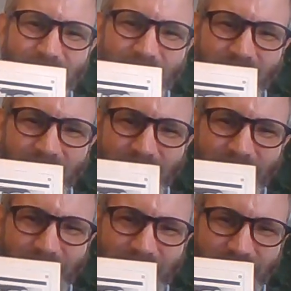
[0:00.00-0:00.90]
But
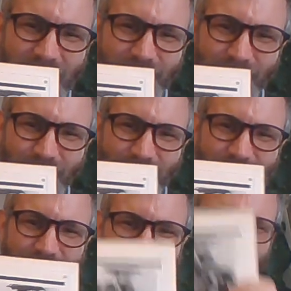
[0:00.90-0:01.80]
this one's a gatefold. It's
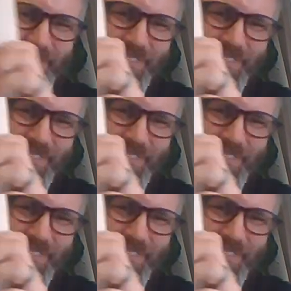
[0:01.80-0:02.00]
got a little